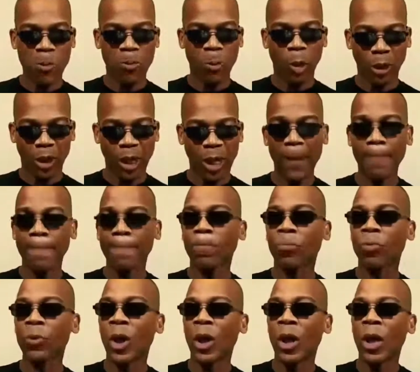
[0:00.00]
Okay?
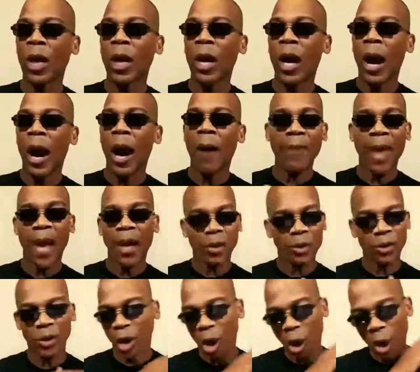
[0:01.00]
I'm not
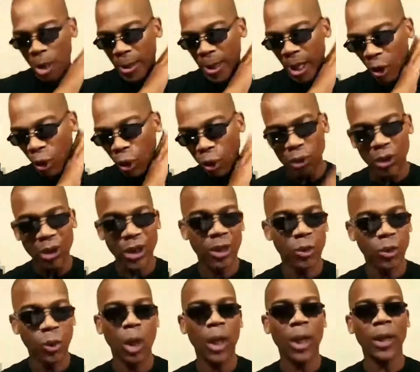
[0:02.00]
going to call out who did
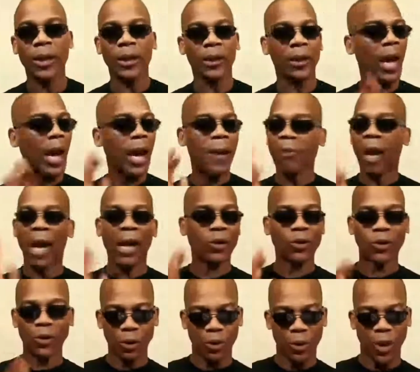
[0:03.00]
what. I
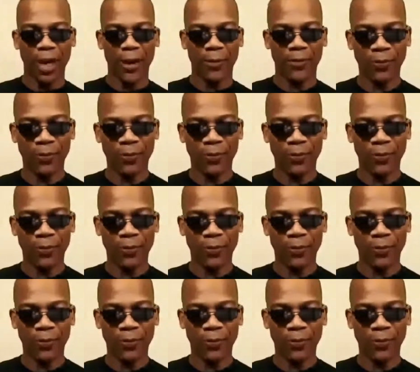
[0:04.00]
don't do that.